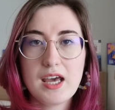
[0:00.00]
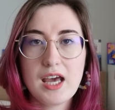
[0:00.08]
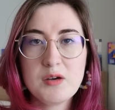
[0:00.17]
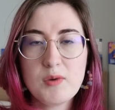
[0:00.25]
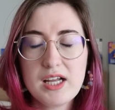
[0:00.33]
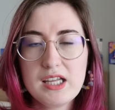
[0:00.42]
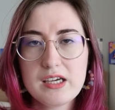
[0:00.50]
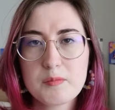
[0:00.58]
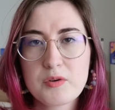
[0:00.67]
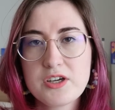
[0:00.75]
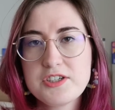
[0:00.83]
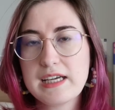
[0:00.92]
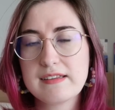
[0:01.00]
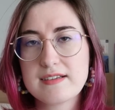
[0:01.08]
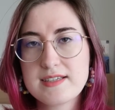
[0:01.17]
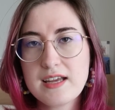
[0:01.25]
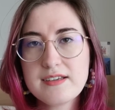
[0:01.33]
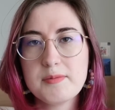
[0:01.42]
And while I appreciate the
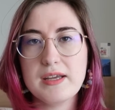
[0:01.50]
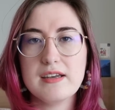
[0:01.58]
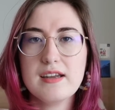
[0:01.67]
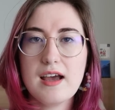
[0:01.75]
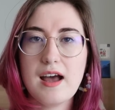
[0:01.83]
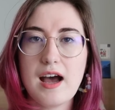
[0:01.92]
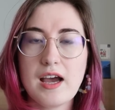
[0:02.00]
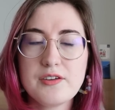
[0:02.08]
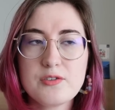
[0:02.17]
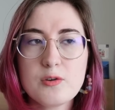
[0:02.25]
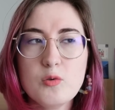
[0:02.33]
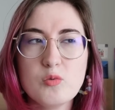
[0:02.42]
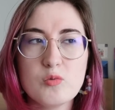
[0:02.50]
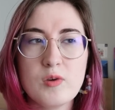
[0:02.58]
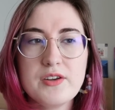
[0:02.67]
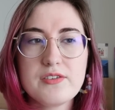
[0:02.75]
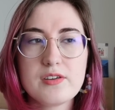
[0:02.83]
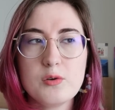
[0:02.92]
sentiment, I do
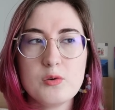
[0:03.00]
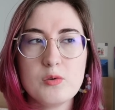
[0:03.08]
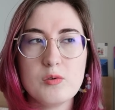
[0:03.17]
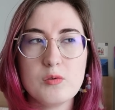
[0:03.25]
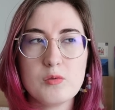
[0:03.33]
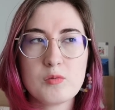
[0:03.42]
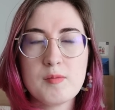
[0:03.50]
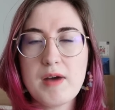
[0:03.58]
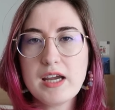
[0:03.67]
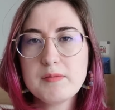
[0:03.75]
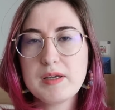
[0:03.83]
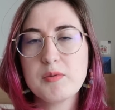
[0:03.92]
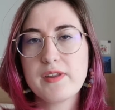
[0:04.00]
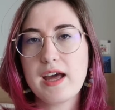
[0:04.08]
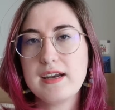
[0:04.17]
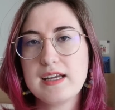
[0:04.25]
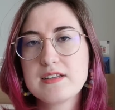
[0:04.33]
want to remind people that